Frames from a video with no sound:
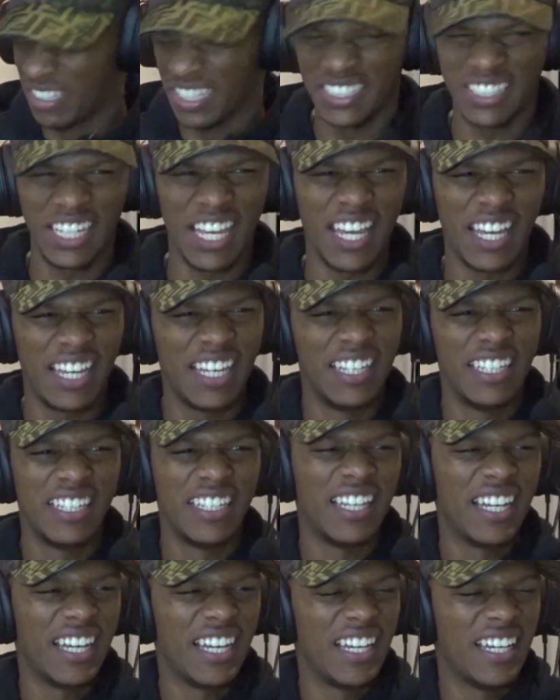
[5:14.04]
is that
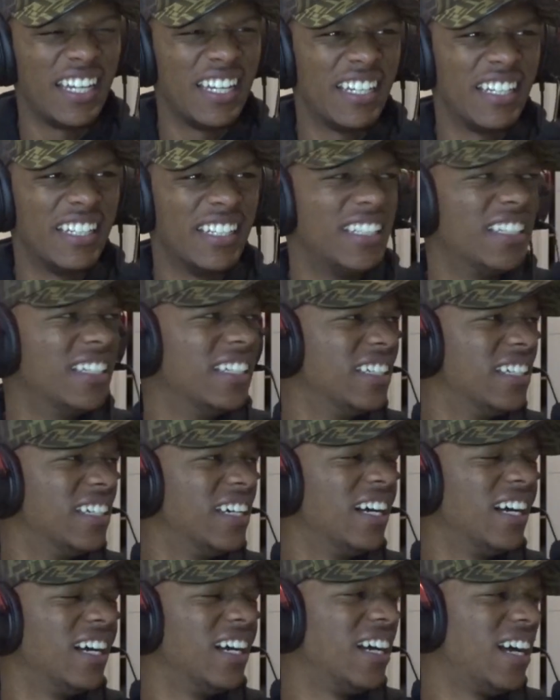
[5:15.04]
uh,
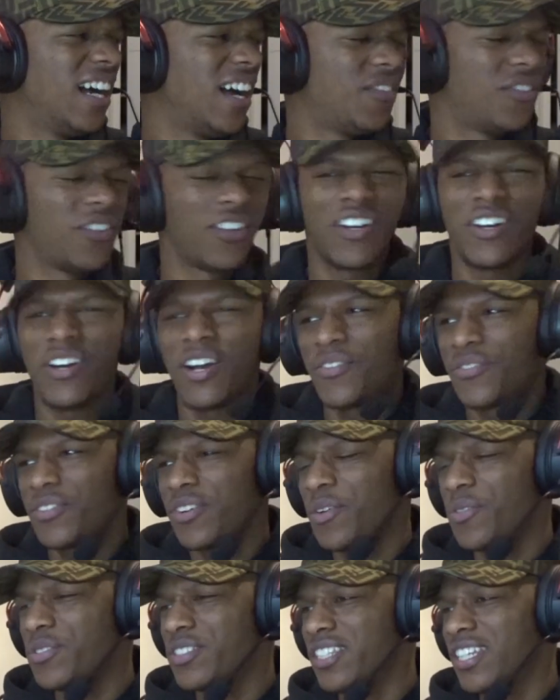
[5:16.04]
uh, I forgot. I
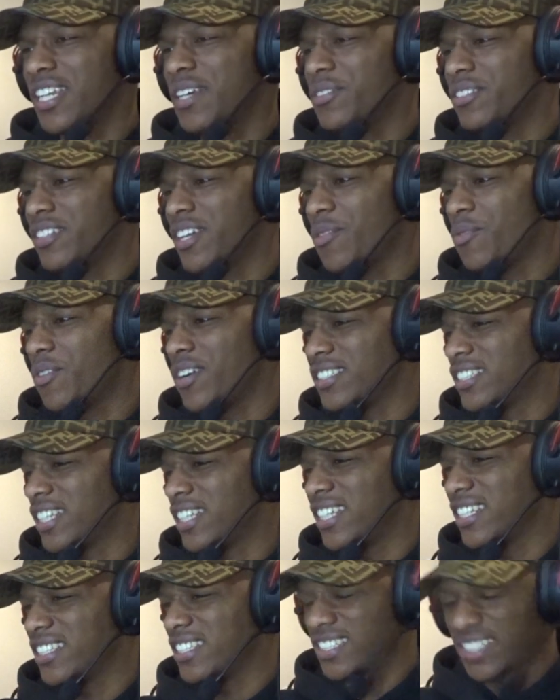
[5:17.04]
forgot what's the name of that watch
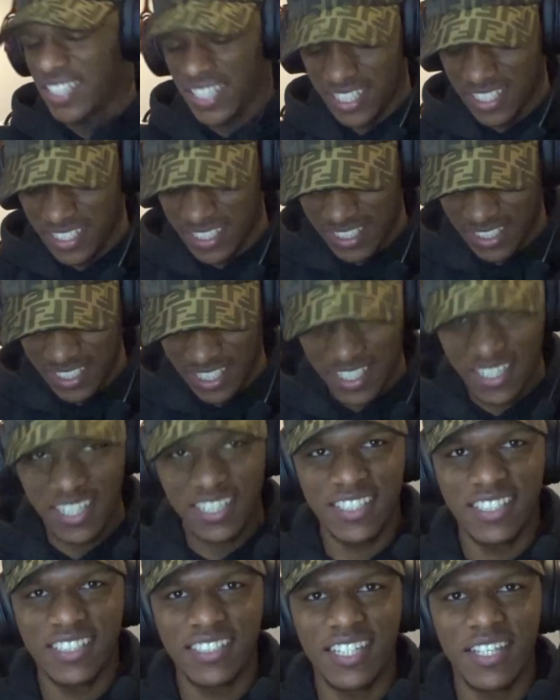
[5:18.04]
that doesn't say the that
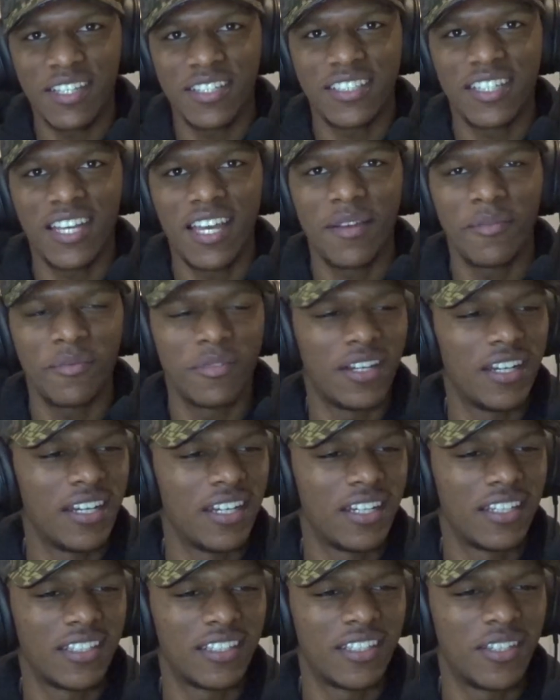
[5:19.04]
doesn't say the time.
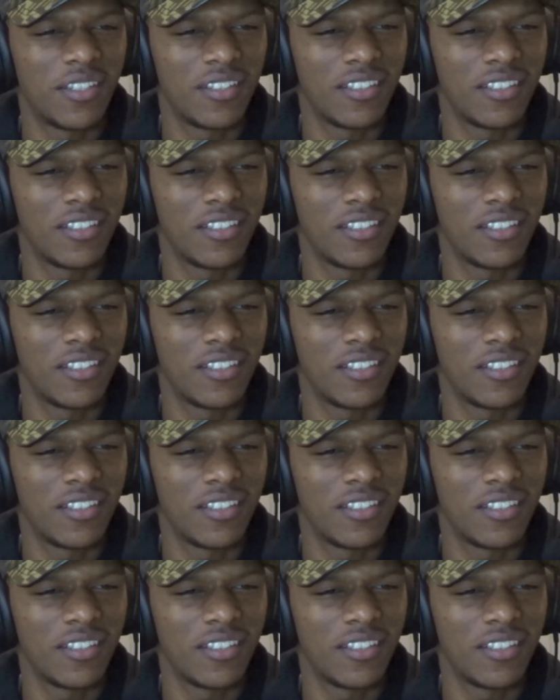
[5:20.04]
Uh,